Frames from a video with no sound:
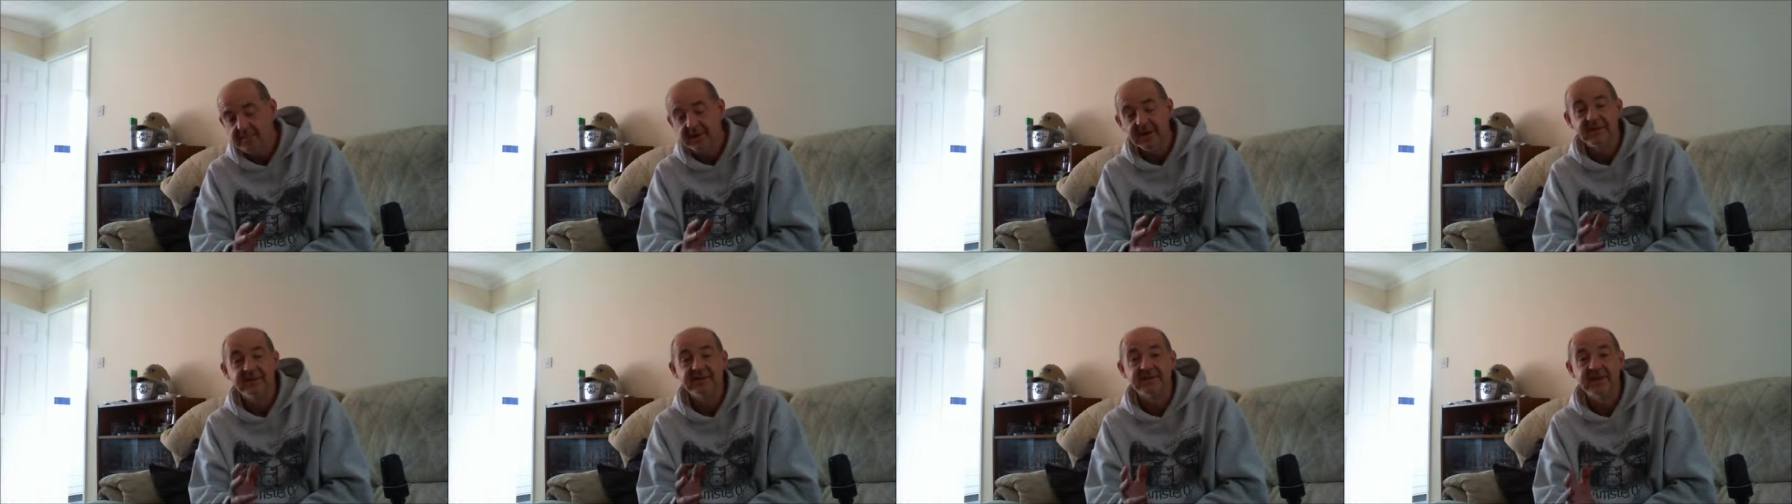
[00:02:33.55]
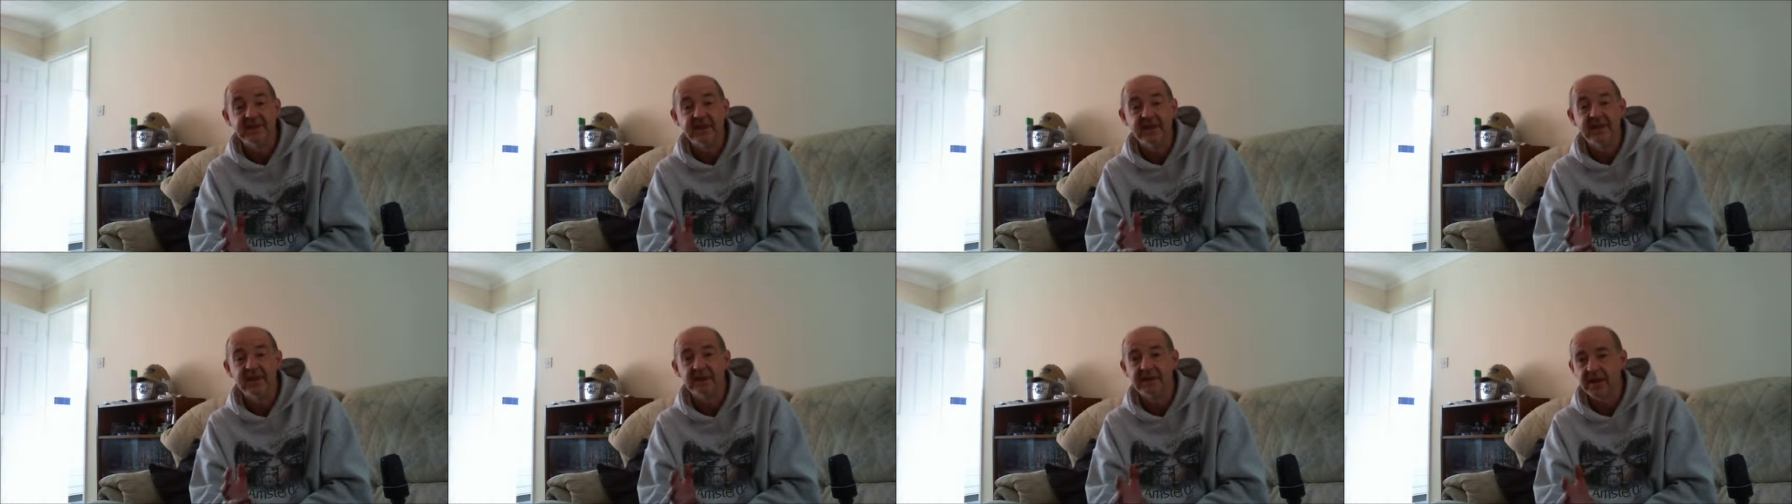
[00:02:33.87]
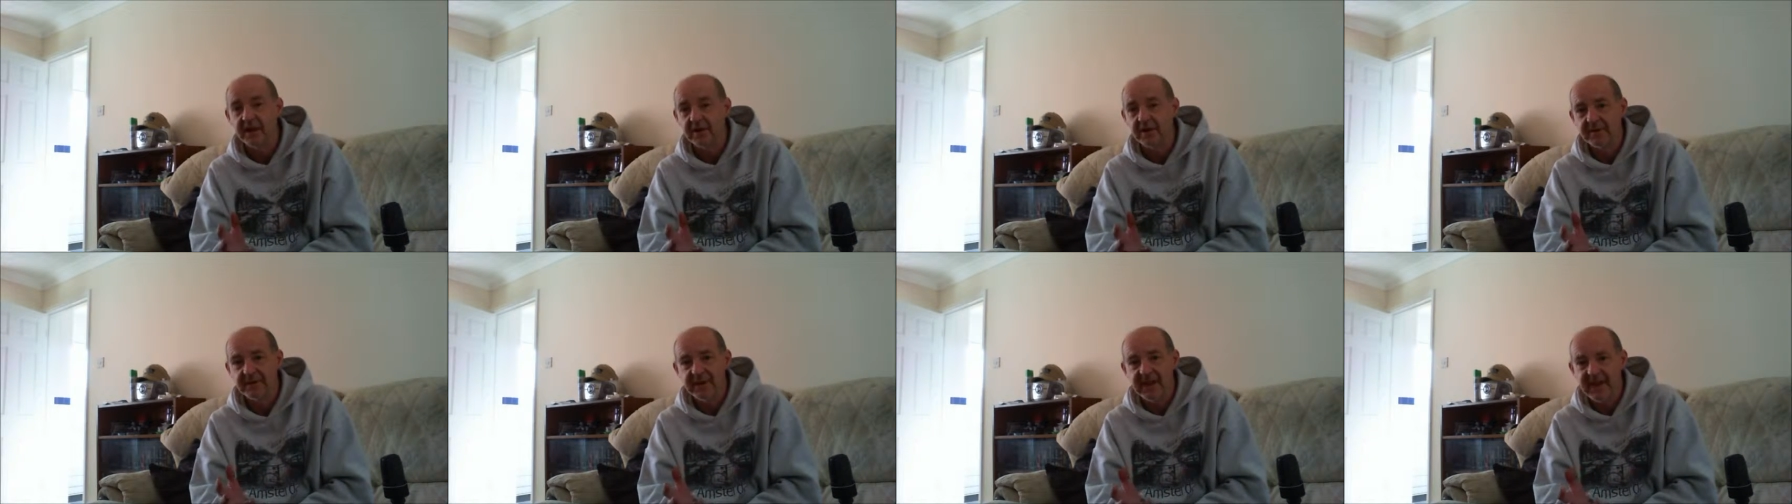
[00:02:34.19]
but until
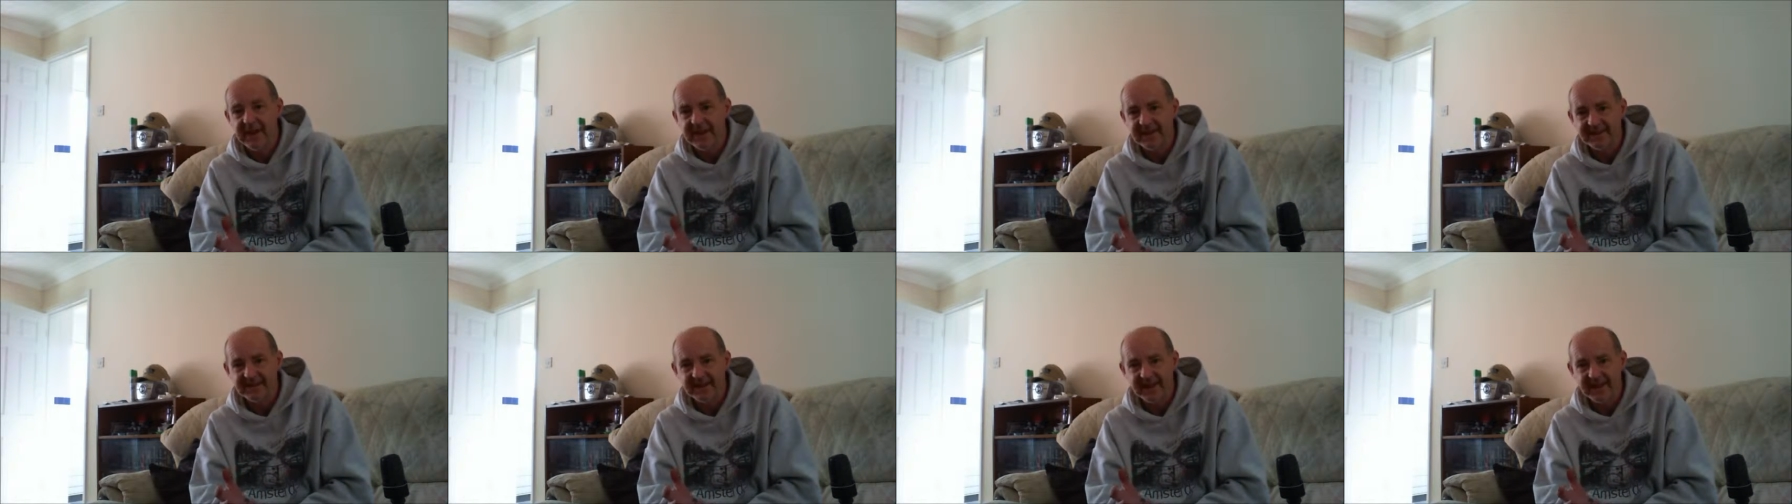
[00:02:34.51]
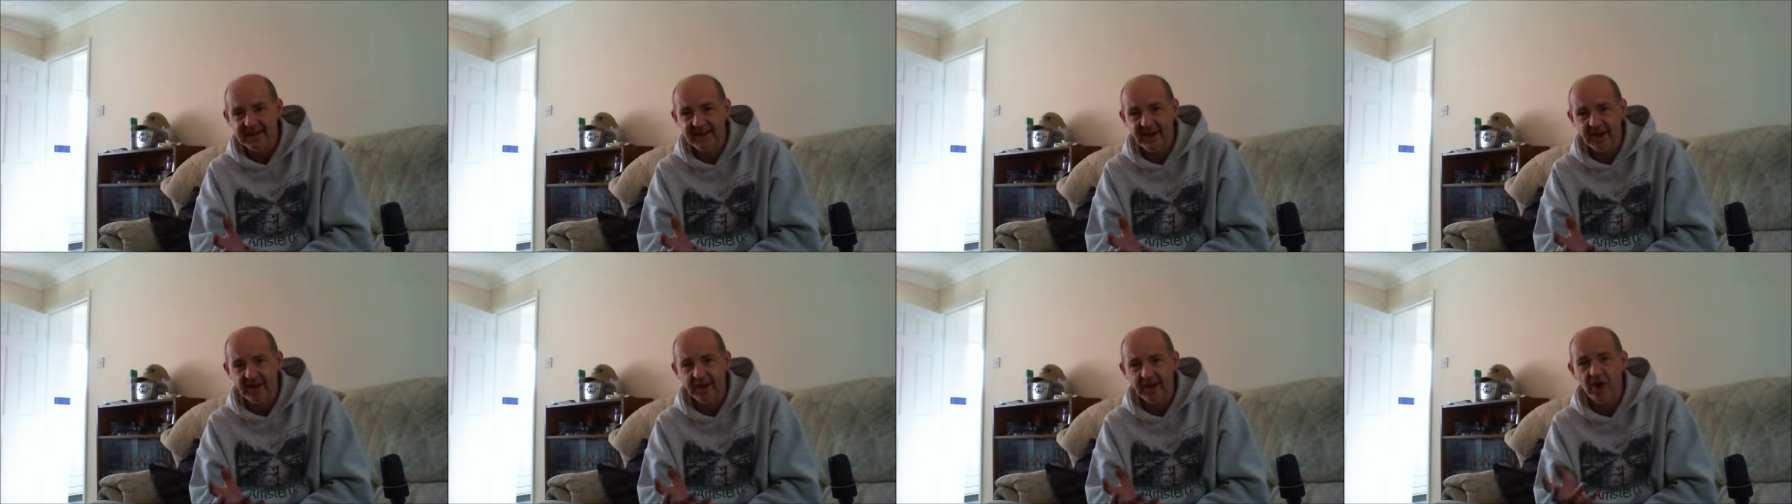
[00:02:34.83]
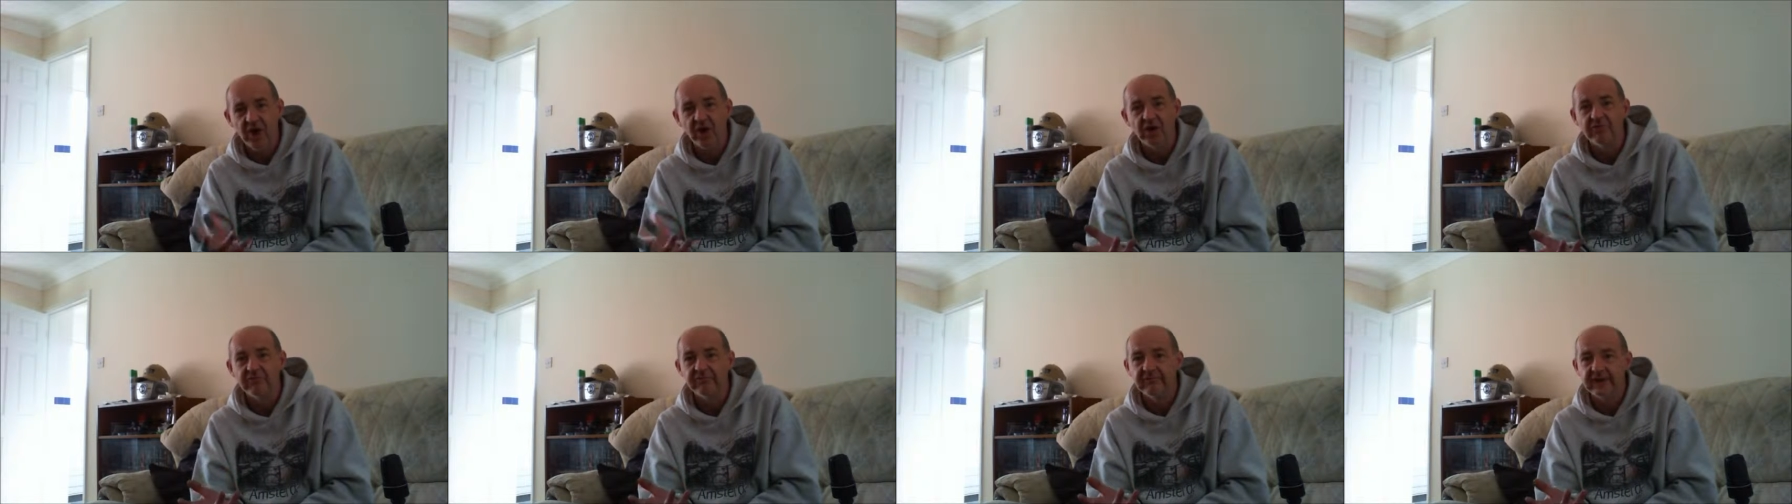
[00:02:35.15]
I know an air date, I
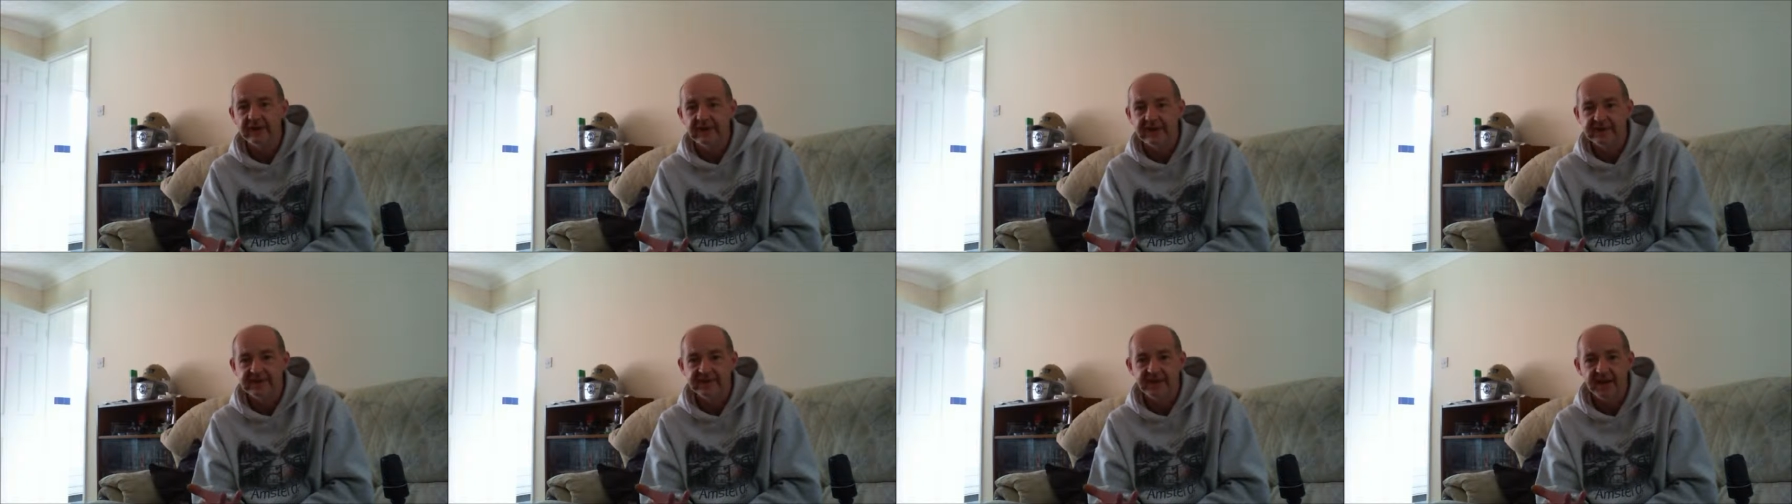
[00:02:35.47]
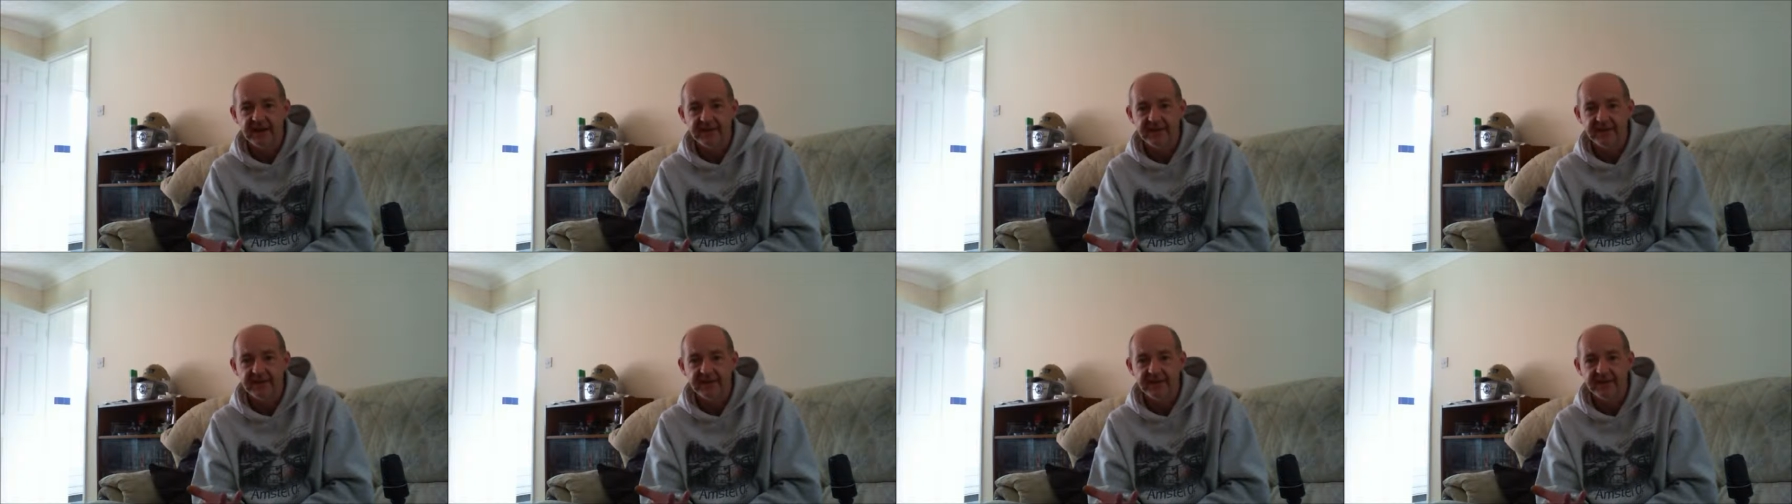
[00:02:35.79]
can't really